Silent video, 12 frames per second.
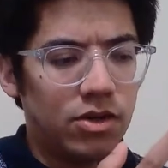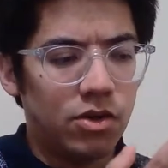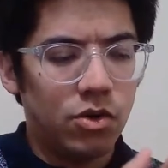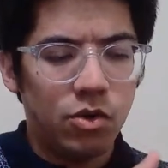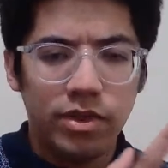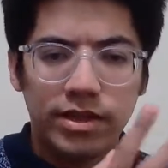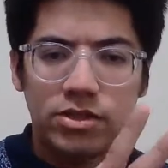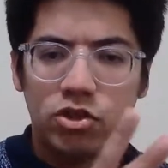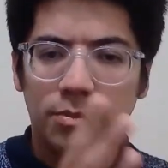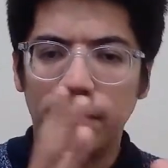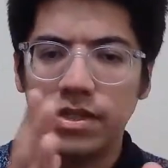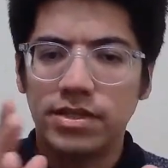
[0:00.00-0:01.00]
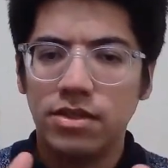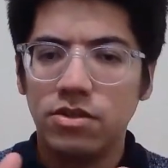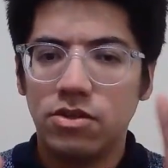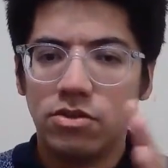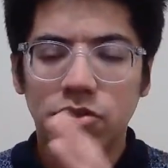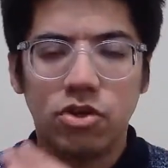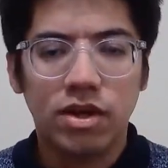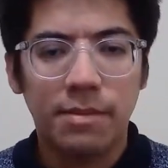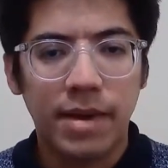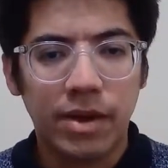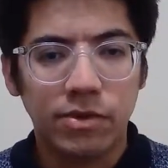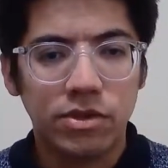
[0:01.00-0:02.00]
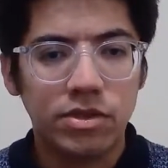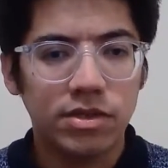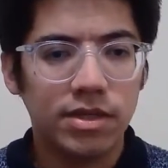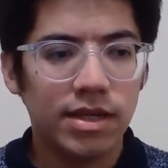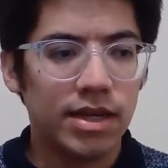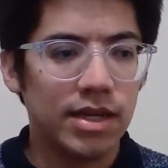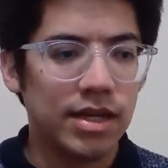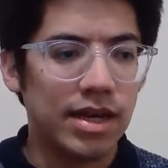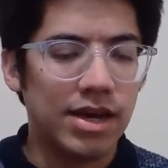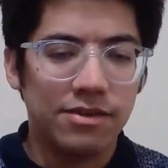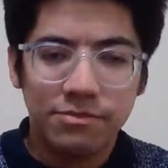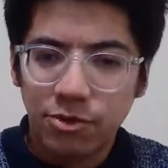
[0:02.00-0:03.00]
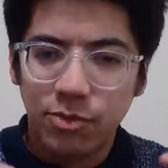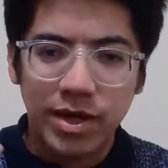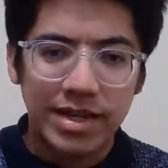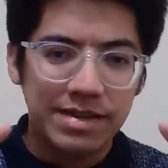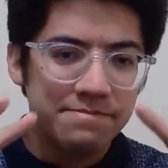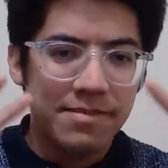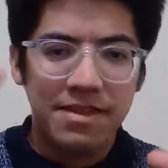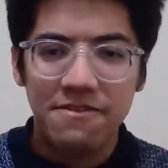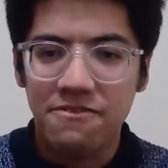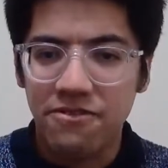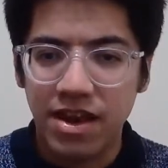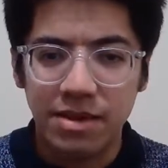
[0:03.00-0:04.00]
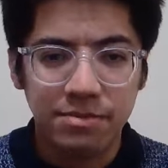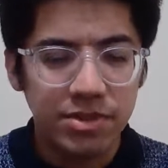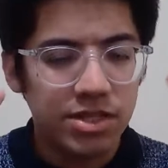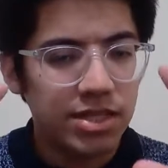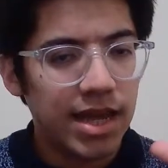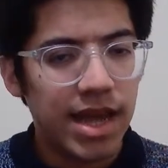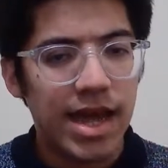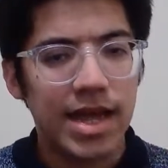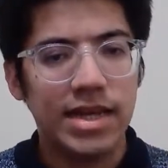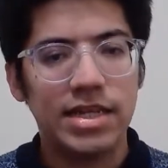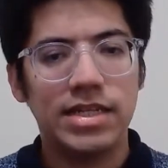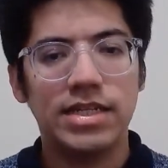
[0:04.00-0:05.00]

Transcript: all the topics that you could talk about are already framed and